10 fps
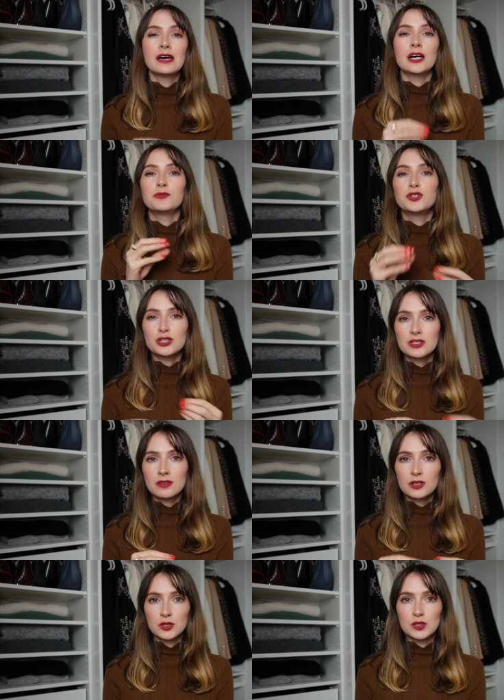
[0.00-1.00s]
I'm just on
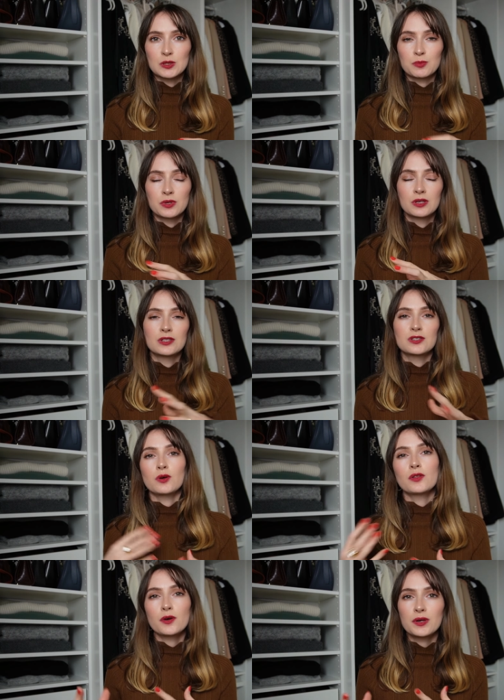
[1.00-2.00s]
the cusp. So
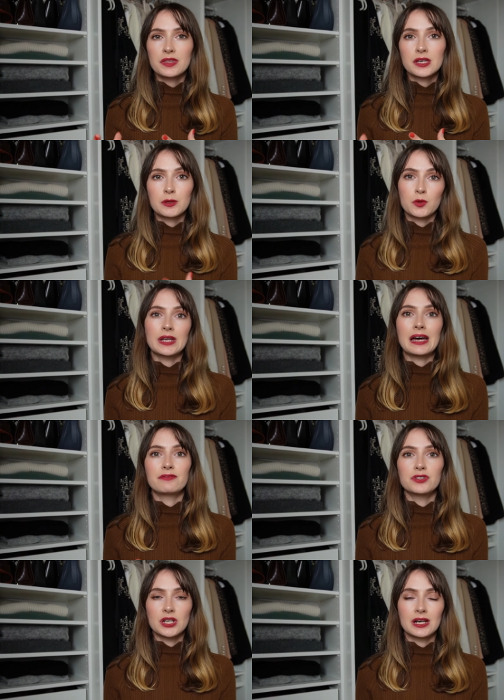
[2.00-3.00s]
although I think I'm quite
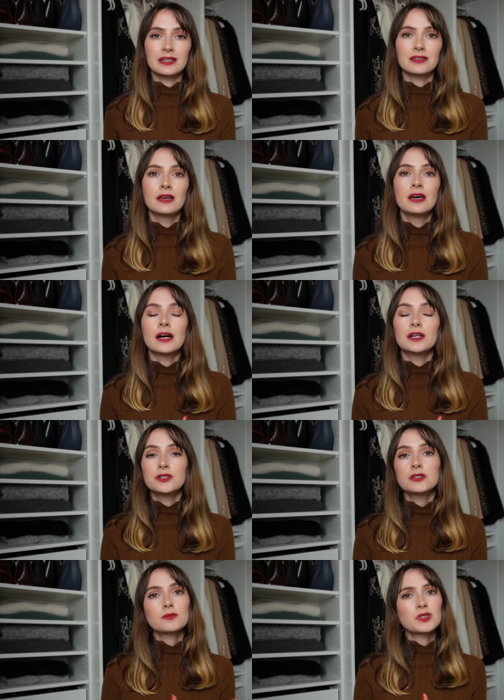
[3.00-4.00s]
average height, I
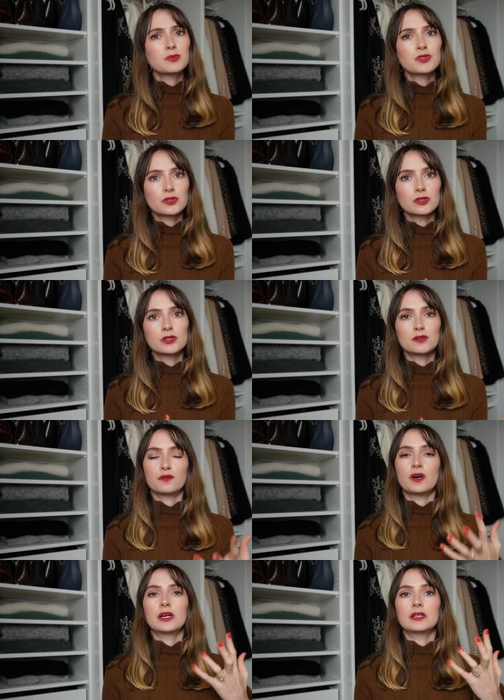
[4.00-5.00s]
do sometimes struggle to
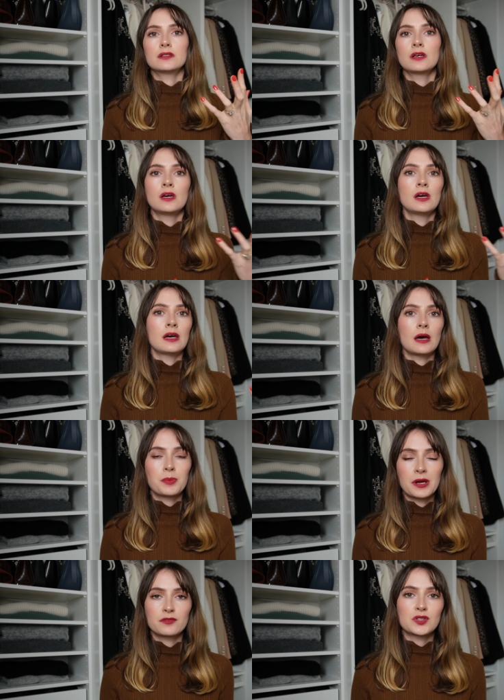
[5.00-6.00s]
find a
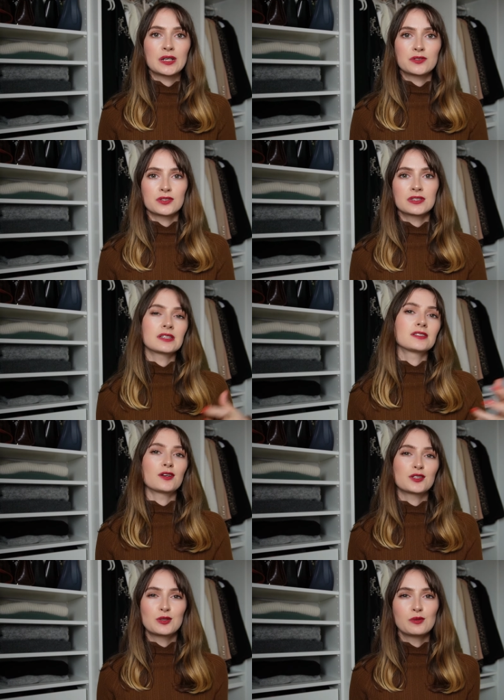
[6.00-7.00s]
pair of trousers that's
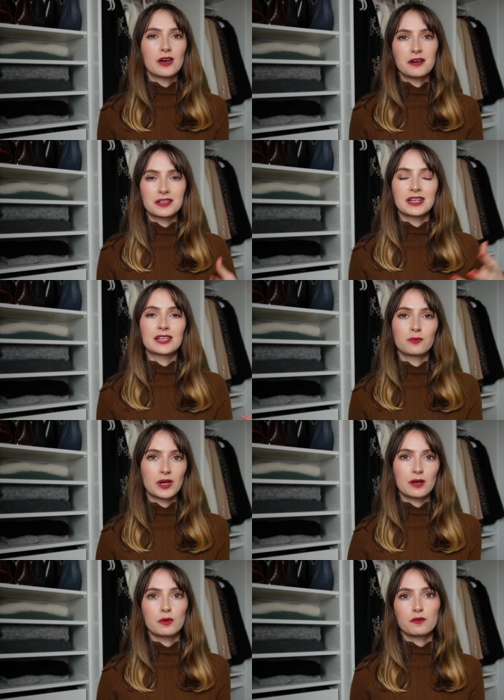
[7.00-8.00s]
not too long and I can
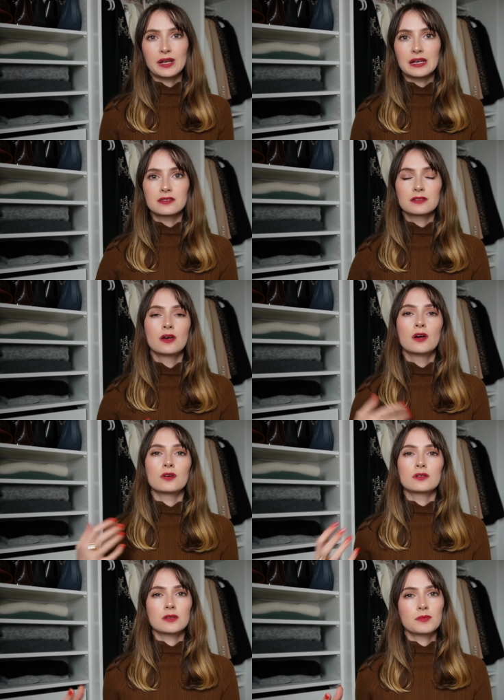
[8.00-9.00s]
wear with flats,
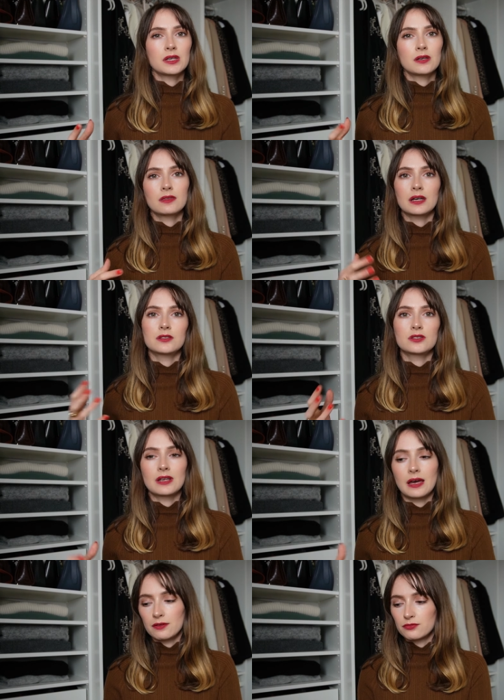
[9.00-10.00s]
or something that doesn't
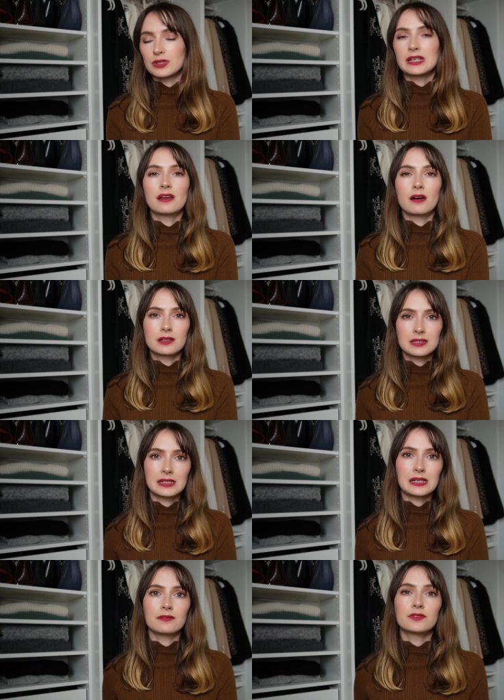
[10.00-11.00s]
have really long
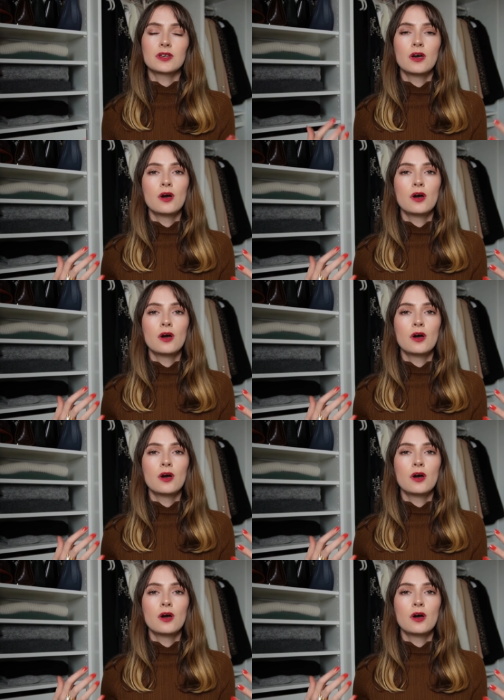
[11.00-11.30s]
sleeves.